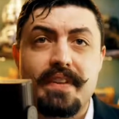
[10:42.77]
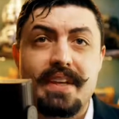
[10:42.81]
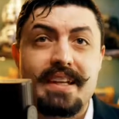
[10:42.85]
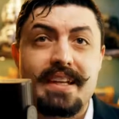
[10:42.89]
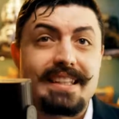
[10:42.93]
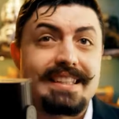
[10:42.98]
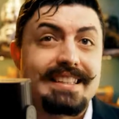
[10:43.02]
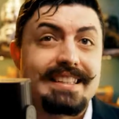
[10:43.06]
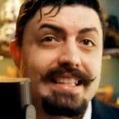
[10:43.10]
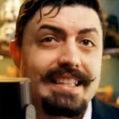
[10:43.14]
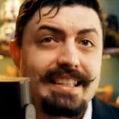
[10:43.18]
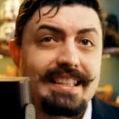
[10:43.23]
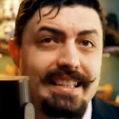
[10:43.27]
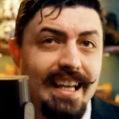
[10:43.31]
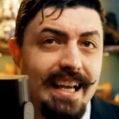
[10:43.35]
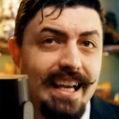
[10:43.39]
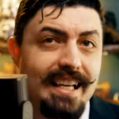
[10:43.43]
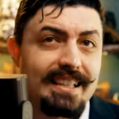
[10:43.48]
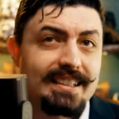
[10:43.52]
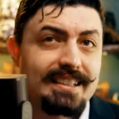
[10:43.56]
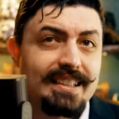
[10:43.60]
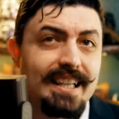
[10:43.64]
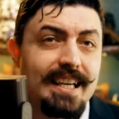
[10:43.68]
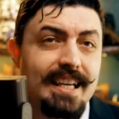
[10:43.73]
It's the
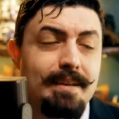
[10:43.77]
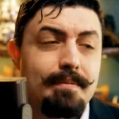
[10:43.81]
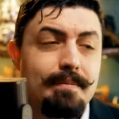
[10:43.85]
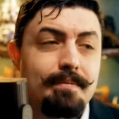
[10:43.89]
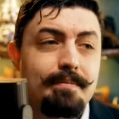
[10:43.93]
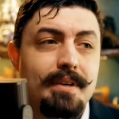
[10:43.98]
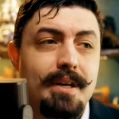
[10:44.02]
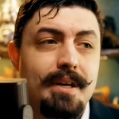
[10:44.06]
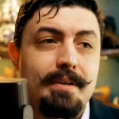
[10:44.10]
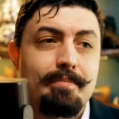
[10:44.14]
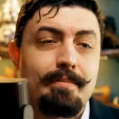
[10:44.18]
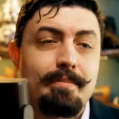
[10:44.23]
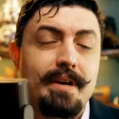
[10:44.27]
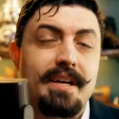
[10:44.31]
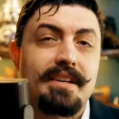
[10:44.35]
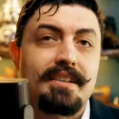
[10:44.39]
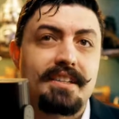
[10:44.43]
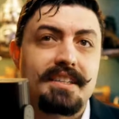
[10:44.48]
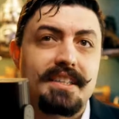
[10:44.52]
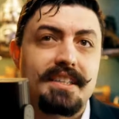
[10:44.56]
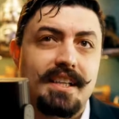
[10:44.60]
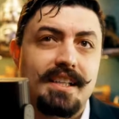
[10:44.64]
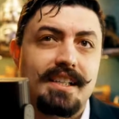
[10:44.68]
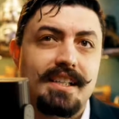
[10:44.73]
exact same amount of
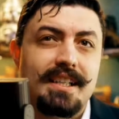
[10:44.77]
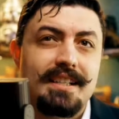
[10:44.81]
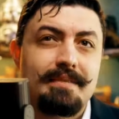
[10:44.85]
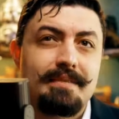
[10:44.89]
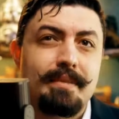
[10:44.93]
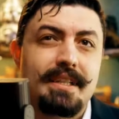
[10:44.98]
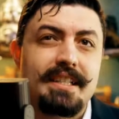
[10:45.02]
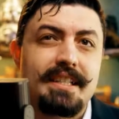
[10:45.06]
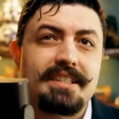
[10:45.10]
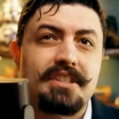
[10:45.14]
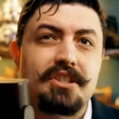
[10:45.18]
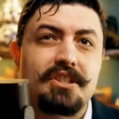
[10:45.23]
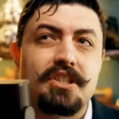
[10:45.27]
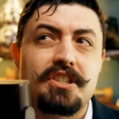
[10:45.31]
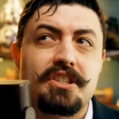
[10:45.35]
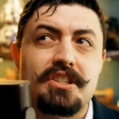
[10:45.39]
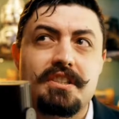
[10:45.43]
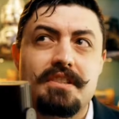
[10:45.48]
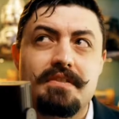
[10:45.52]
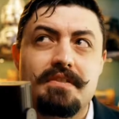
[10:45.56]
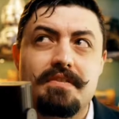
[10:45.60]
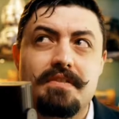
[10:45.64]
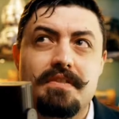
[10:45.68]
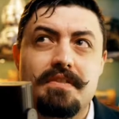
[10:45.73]
time, it's
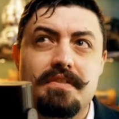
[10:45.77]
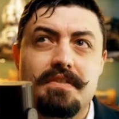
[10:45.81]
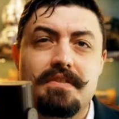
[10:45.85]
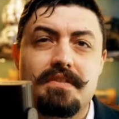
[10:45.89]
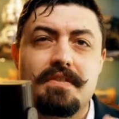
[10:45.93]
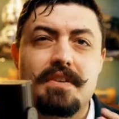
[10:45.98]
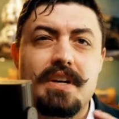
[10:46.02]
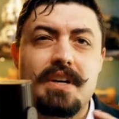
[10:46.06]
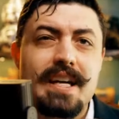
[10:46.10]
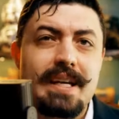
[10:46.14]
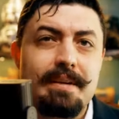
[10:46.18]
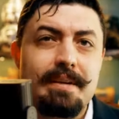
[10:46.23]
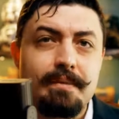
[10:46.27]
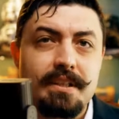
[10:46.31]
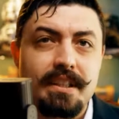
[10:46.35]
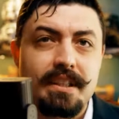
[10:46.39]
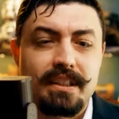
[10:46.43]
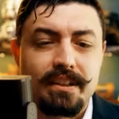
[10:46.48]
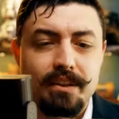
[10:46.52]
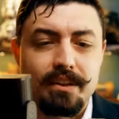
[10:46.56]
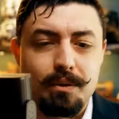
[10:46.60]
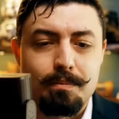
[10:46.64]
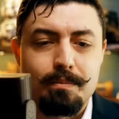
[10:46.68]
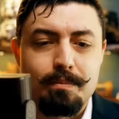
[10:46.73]
just framed a
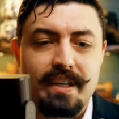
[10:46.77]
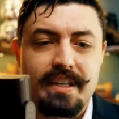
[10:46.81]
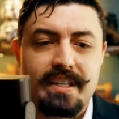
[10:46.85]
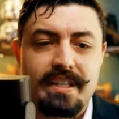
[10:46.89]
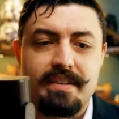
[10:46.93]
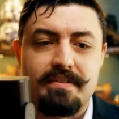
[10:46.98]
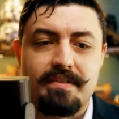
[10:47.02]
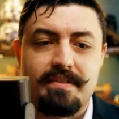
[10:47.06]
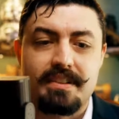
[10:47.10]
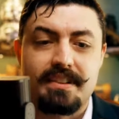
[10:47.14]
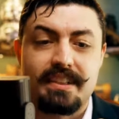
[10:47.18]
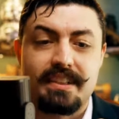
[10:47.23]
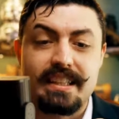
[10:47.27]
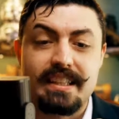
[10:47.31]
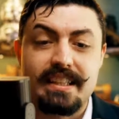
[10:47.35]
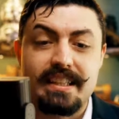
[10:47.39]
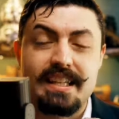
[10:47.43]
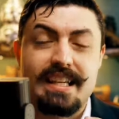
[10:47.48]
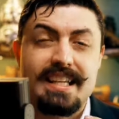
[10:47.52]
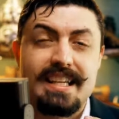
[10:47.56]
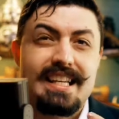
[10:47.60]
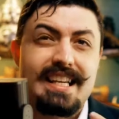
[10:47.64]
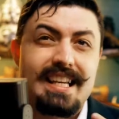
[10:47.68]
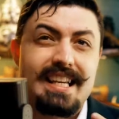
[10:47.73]
little bit differently.
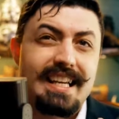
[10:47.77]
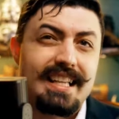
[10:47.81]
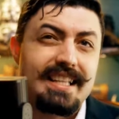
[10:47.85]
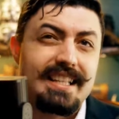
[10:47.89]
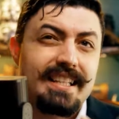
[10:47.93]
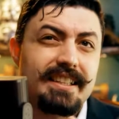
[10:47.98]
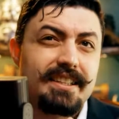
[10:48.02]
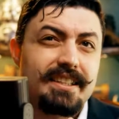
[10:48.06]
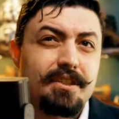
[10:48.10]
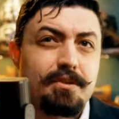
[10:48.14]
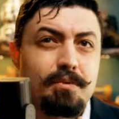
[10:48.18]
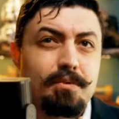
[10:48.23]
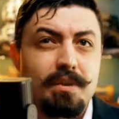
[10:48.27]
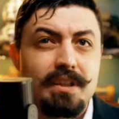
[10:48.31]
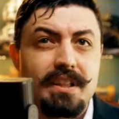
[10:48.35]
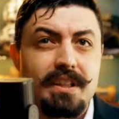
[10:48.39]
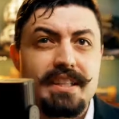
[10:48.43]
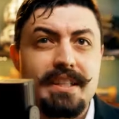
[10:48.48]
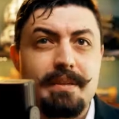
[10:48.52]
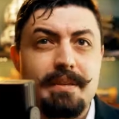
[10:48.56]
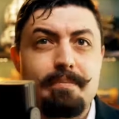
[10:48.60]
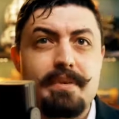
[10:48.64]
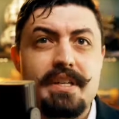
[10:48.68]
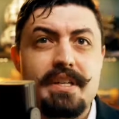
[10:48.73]
And this is really
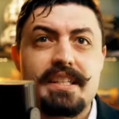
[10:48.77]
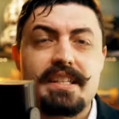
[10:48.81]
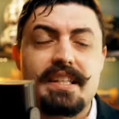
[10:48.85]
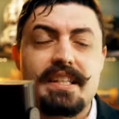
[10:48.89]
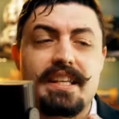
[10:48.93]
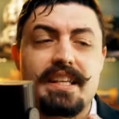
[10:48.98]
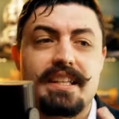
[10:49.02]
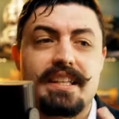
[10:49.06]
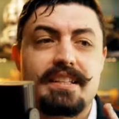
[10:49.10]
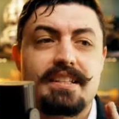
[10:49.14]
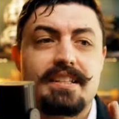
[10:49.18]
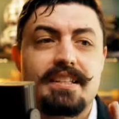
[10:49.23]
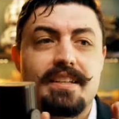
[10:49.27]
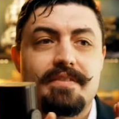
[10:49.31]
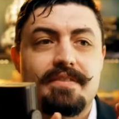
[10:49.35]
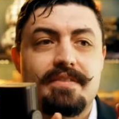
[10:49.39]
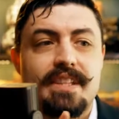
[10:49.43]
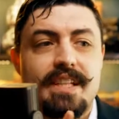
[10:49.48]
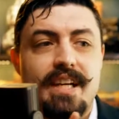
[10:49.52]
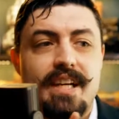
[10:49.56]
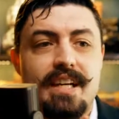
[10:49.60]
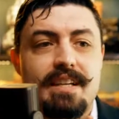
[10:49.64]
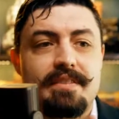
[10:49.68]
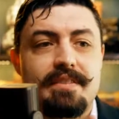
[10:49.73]
the big thing is
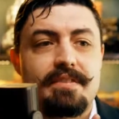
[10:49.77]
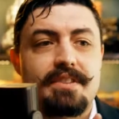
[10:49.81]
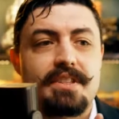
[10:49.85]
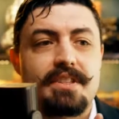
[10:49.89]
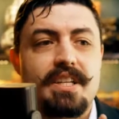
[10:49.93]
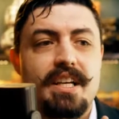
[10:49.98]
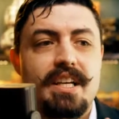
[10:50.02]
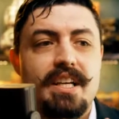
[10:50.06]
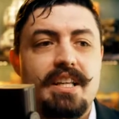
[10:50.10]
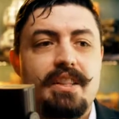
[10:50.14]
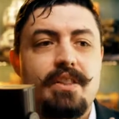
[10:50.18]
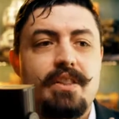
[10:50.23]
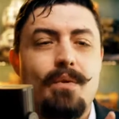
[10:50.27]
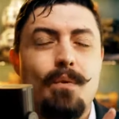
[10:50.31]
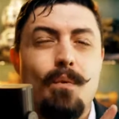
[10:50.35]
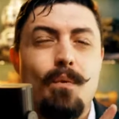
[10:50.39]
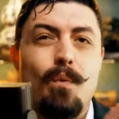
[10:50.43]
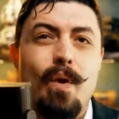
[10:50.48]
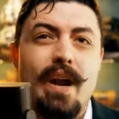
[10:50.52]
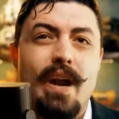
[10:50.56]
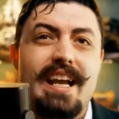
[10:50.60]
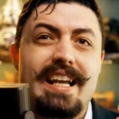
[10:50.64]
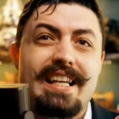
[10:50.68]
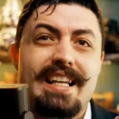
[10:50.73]
sometimes the
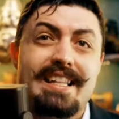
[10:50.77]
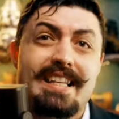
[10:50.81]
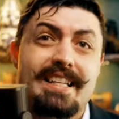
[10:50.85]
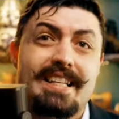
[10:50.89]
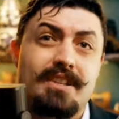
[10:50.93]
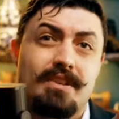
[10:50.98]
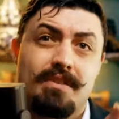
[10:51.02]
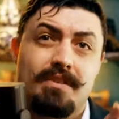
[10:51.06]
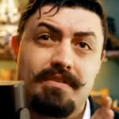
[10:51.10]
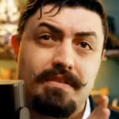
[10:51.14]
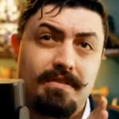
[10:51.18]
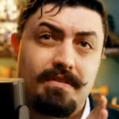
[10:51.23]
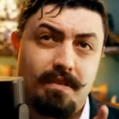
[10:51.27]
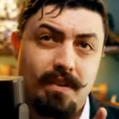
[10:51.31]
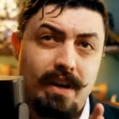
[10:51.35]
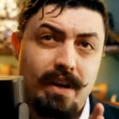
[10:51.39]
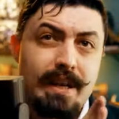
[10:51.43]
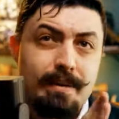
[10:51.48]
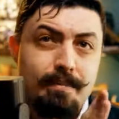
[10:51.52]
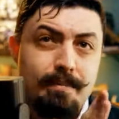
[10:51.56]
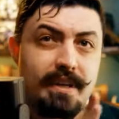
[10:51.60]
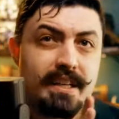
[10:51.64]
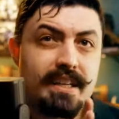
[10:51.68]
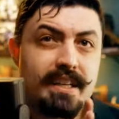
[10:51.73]
way that you're
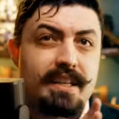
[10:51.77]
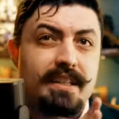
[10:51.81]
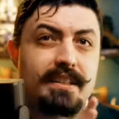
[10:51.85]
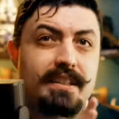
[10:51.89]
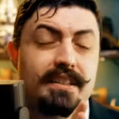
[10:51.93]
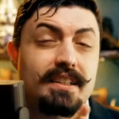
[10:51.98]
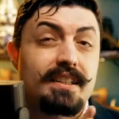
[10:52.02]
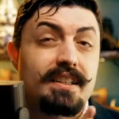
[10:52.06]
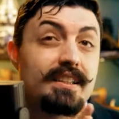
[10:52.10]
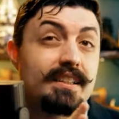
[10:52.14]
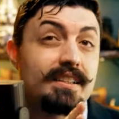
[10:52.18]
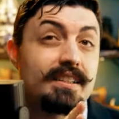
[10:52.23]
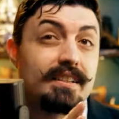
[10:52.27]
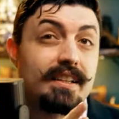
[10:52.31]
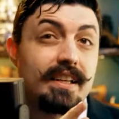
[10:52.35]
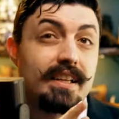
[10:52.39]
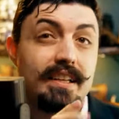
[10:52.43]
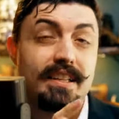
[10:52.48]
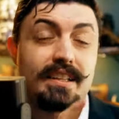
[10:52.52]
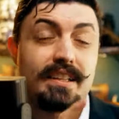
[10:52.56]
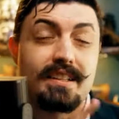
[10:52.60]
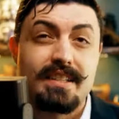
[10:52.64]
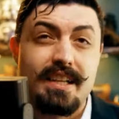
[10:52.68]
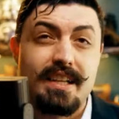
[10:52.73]
framing like
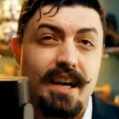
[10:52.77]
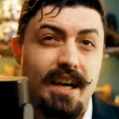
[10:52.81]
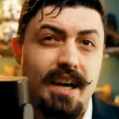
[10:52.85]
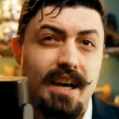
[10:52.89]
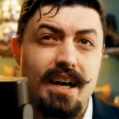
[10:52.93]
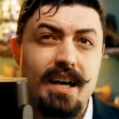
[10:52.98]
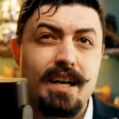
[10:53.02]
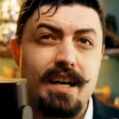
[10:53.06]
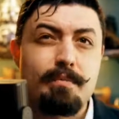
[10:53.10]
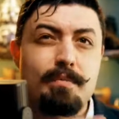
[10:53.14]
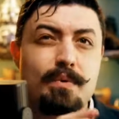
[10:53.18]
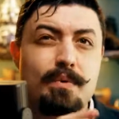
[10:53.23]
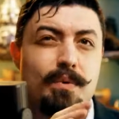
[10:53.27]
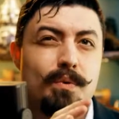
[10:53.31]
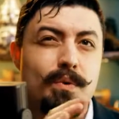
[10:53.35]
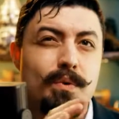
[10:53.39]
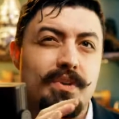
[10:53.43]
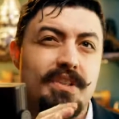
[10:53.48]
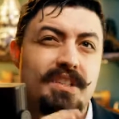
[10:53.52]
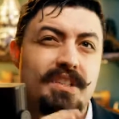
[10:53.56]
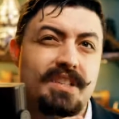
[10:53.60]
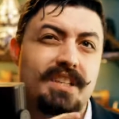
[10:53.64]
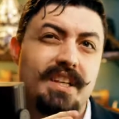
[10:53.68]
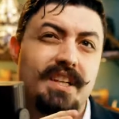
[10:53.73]
time or
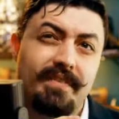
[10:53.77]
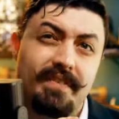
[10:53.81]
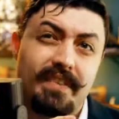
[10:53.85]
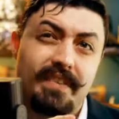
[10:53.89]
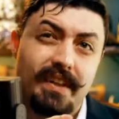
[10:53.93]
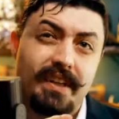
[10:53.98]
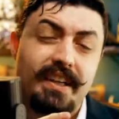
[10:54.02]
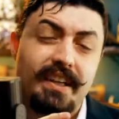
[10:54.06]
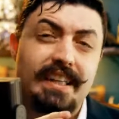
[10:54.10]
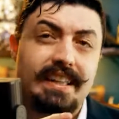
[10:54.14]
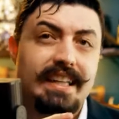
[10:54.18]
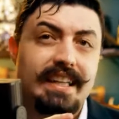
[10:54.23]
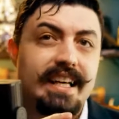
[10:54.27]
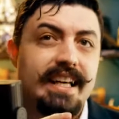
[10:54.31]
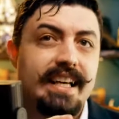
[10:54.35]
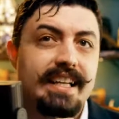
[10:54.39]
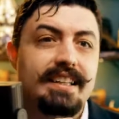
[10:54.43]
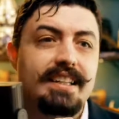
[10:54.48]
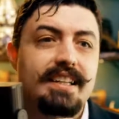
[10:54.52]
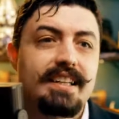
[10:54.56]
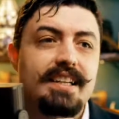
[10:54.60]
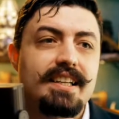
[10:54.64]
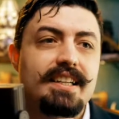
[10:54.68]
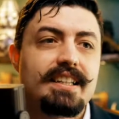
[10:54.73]
something in the
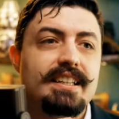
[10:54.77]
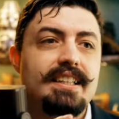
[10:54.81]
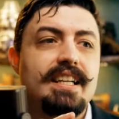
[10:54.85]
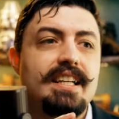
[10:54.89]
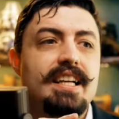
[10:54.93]
headline,